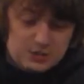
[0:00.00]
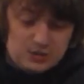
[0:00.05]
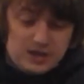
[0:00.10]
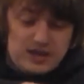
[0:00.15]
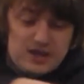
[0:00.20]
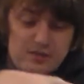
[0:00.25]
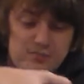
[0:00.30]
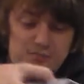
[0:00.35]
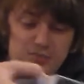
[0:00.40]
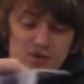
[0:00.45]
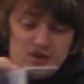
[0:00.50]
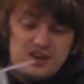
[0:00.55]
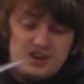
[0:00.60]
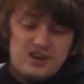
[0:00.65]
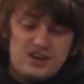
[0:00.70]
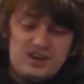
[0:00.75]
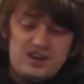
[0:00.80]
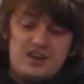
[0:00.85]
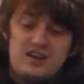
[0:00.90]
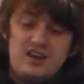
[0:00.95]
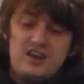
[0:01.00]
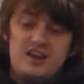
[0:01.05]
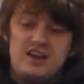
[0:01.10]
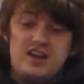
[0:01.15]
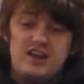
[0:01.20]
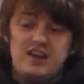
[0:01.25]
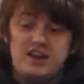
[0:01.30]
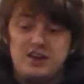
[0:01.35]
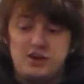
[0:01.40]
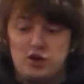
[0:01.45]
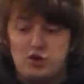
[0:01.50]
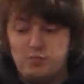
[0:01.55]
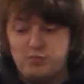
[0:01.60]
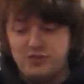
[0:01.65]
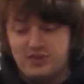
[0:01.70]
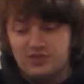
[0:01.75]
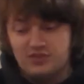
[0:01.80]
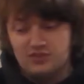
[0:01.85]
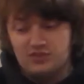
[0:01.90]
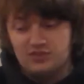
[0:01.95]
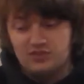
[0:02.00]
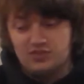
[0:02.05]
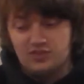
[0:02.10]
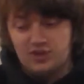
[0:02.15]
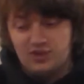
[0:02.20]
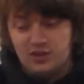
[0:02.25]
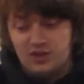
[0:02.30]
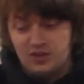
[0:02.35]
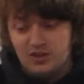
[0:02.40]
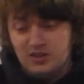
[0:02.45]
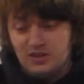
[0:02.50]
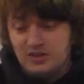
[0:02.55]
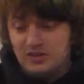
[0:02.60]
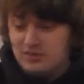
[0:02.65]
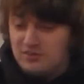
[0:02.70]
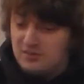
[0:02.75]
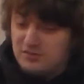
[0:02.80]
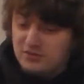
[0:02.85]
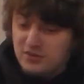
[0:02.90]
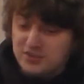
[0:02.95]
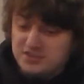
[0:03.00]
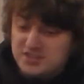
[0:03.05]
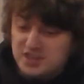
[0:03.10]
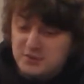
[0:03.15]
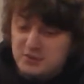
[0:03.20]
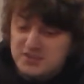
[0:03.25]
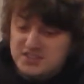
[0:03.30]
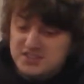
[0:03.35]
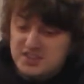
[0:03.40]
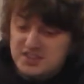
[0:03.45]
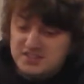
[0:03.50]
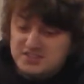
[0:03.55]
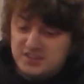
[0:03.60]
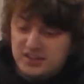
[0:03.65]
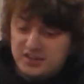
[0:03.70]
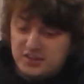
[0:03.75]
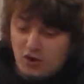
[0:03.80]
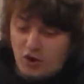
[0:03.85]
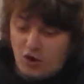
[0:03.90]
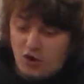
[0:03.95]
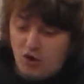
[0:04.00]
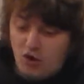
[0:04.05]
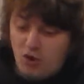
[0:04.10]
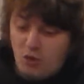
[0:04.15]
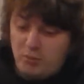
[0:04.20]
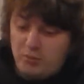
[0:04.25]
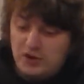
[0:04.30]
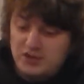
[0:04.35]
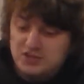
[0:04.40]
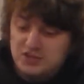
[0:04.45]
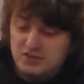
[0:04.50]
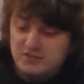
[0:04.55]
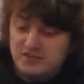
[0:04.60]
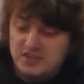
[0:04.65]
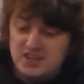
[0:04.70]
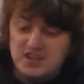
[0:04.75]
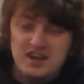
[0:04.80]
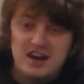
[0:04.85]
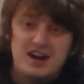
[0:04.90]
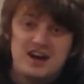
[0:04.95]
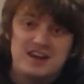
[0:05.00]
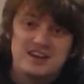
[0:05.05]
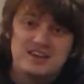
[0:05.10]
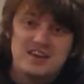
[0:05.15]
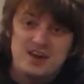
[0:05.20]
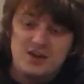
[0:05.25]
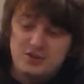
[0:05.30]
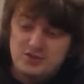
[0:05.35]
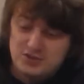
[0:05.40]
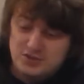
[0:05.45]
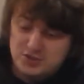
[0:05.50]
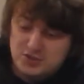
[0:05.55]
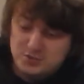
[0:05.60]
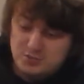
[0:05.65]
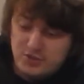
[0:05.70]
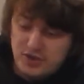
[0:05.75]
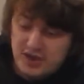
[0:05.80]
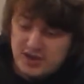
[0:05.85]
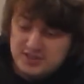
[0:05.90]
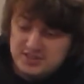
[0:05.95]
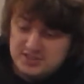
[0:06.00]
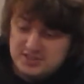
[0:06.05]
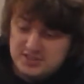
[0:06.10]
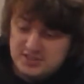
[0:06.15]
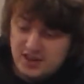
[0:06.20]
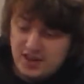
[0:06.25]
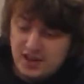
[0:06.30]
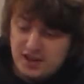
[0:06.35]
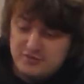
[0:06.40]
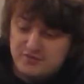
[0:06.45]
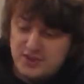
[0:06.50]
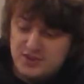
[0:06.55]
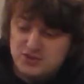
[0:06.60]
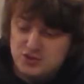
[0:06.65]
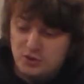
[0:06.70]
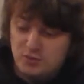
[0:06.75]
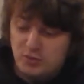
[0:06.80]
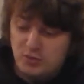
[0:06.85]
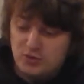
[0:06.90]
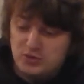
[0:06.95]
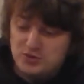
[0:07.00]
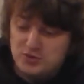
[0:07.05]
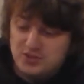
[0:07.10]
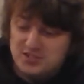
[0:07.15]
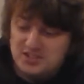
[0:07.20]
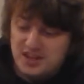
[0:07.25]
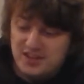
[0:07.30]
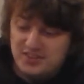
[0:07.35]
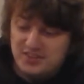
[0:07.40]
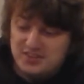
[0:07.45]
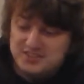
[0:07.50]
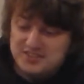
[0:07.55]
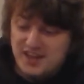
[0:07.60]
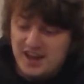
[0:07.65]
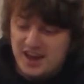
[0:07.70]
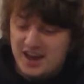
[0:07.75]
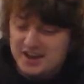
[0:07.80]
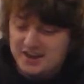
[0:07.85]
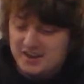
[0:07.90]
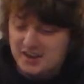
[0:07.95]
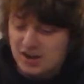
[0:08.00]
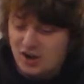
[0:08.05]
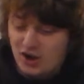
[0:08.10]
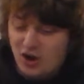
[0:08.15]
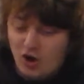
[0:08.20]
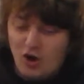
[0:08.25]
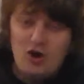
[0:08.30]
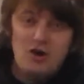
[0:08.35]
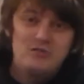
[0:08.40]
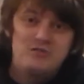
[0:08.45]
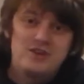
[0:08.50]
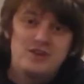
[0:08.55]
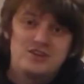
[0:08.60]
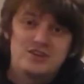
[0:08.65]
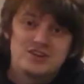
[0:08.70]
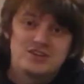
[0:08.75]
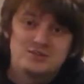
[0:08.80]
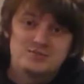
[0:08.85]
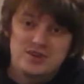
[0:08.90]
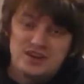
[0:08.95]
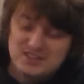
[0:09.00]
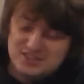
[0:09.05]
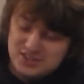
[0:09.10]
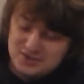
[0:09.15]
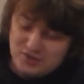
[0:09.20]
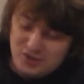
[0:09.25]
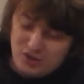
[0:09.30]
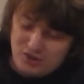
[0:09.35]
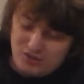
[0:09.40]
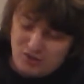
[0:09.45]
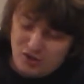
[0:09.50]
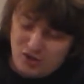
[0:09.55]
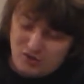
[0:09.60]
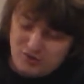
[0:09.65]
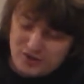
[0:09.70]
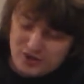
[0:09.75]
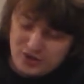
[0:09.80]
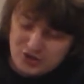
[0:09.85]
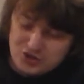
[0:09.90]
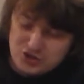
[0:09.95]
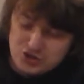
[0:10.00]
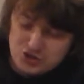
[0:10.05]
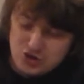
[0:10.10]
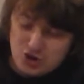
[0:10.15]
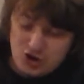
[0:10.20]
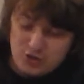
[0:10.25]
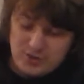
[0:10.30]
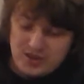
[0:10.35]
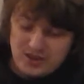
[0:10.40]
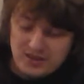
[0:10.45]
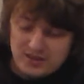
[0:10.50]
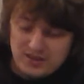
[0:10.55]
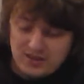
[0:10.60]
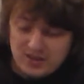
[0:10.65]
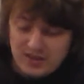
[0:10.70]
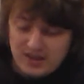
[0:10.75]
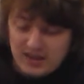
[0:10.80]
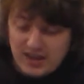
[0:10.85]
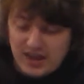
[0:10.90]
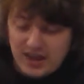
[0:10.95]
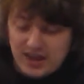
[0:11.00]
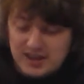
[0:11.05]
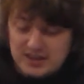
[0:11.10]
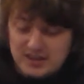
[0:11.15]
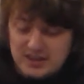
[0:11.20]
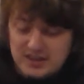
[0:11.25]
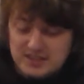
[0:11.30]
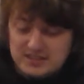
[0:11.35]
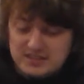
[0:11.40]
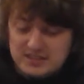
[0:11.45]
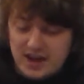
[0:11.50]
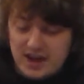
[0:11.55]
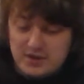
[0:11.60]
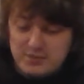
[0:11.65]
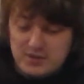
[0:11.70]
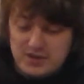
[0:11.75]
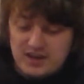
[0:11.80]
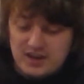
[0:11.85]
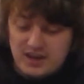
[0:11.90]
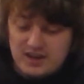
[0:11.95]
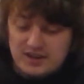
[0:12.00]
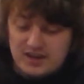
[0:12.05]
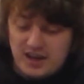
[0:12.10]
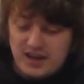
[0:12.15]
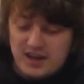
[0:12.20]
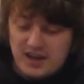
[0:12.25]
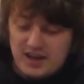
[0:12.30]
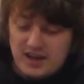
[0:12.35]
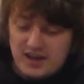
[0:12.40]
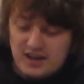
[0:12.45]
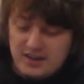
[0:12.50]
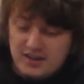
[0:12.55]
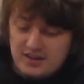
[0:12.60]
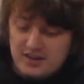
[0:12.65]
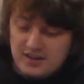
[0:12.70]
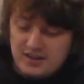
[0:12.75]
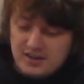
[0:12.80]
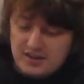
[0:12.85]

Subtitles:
so like a book, it opens. First thing we see is like a whole bunch of the character sprites, facial portraits on the side. All very expressive, all very charming. And inside we get the